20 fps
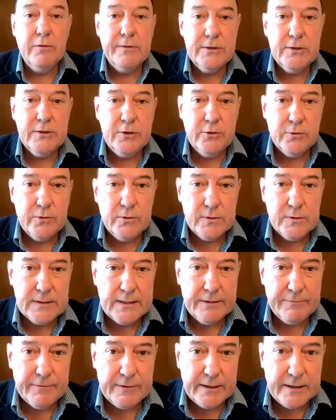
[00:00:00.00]
Over to you,
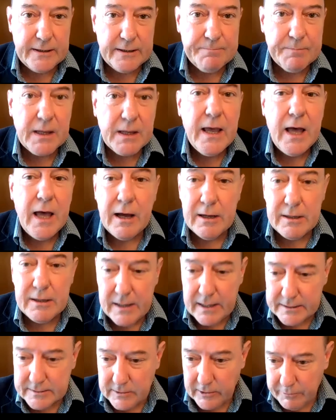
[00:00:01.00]
Stephanie.
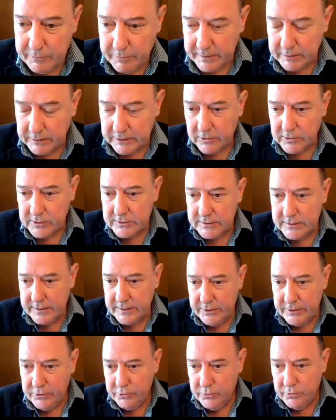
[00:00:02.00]
And sorry, we'll
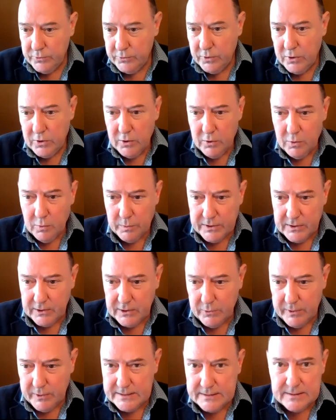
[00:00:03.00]
continue with
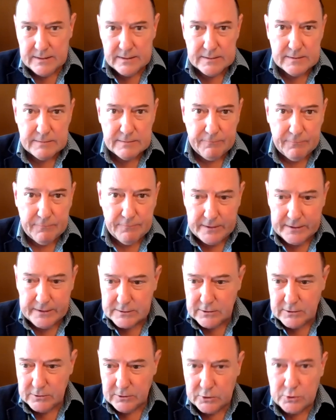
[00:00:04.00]
the questions
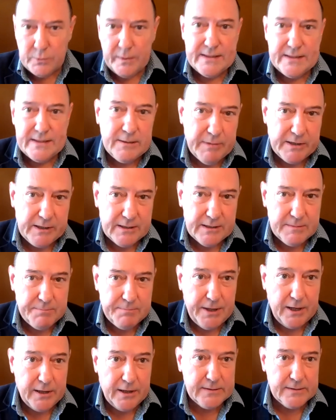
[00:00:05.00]
until 20
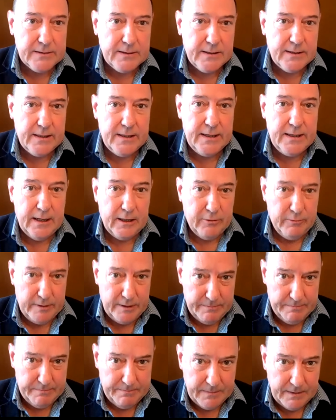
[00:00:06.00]
minutes past the
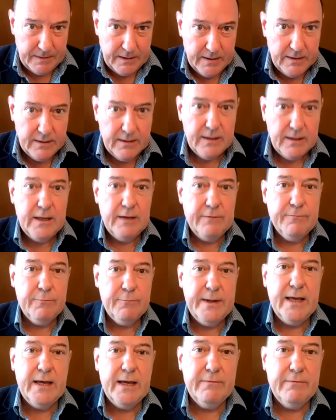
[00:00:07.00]
hour,
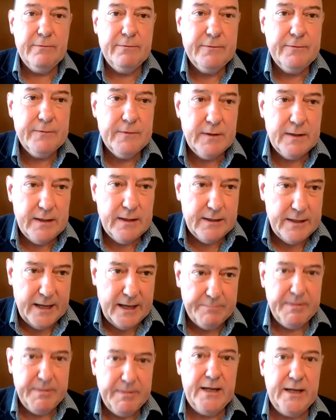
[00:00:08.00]
if we have
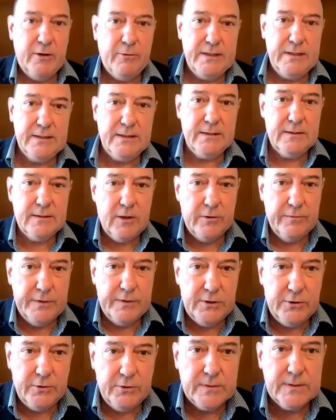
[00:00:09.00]
that many questions.
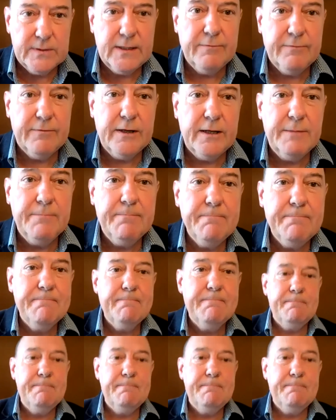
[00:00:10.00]
Over to you, Stephanie.